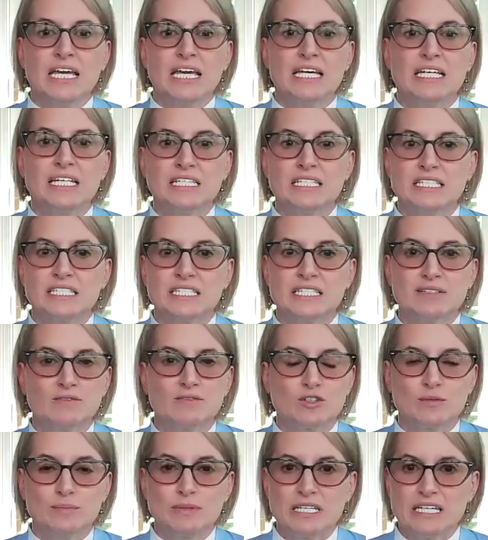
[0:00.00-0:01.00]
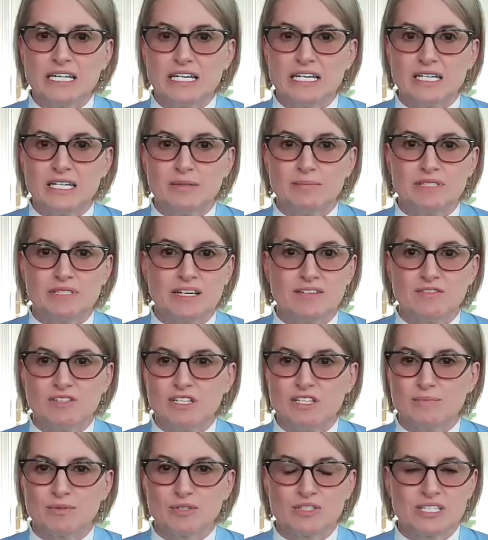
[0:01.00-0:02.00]
His liver became
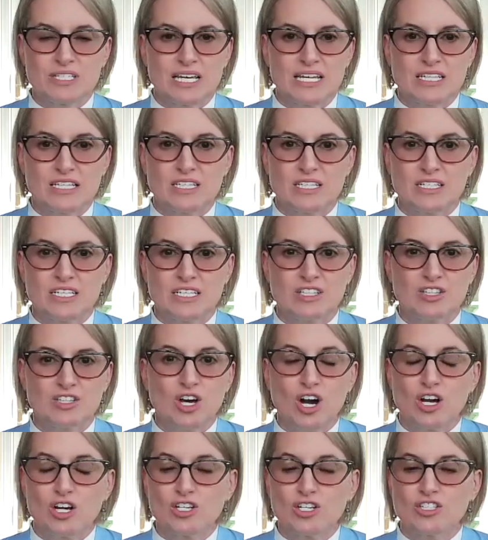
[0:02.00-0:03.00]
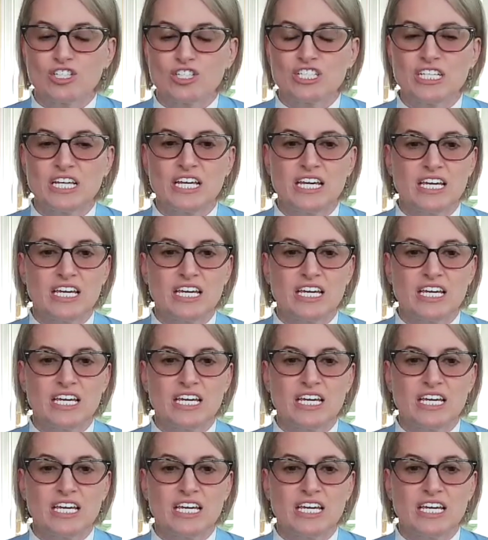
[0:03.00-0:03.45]
70% enlarged,